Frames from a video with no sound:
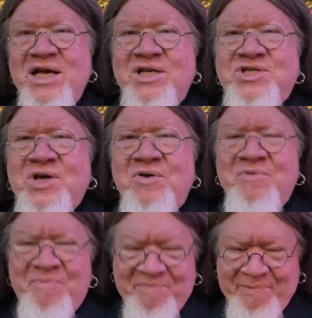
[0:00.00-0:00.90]

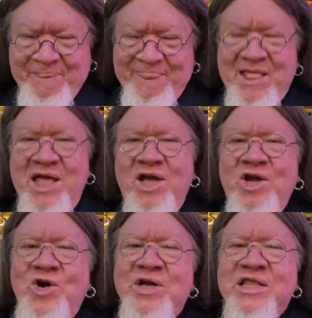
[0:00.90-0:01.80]
So
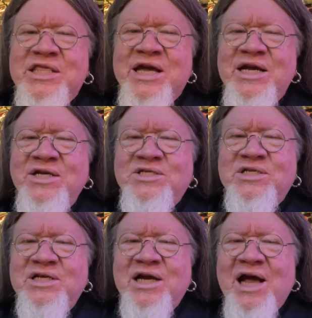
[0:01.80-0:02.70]
good
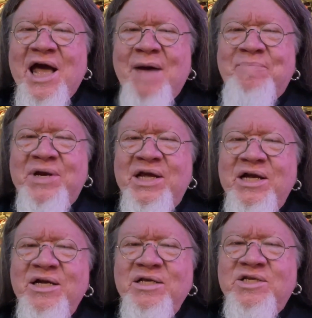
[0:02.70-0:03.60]
things
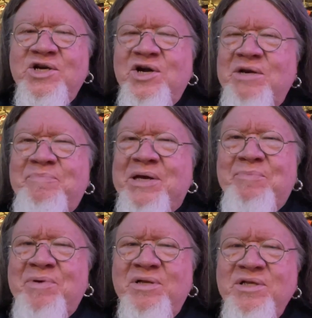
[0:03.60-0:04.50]
happening to good
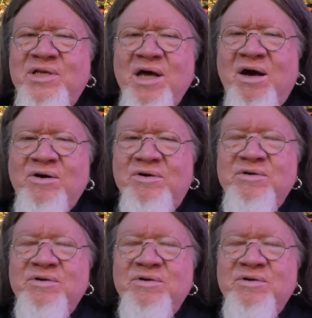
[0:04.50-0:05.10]
people? No.